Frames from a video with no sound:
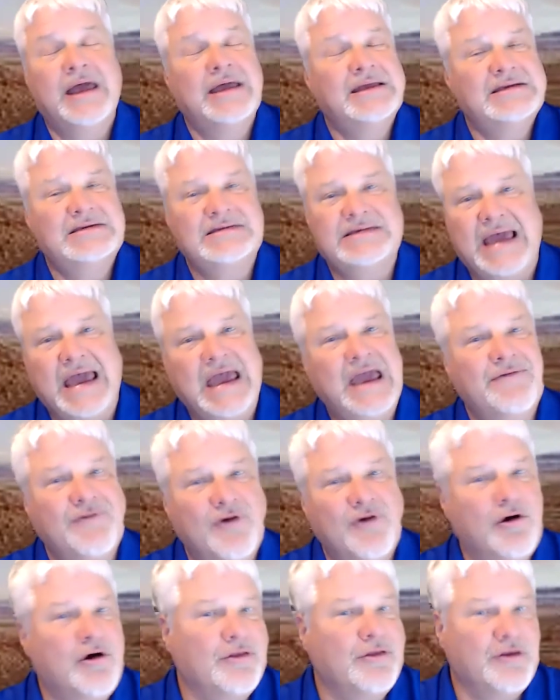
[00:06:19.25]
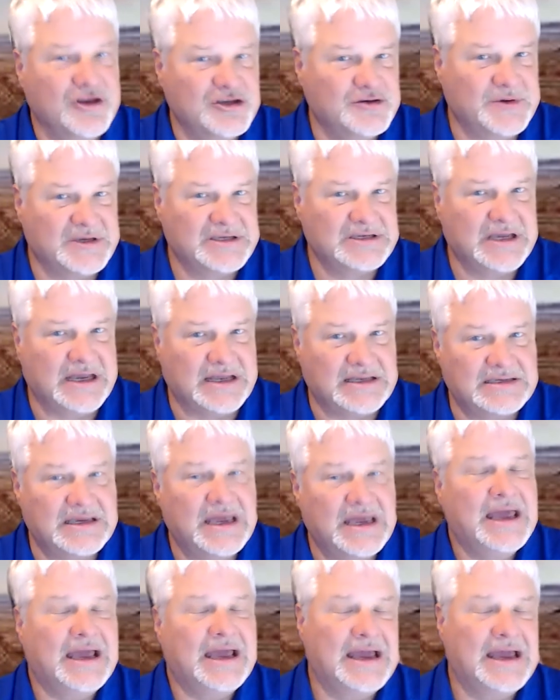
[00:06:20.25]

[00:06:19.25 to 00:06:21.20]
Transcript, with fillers: Save all those receipts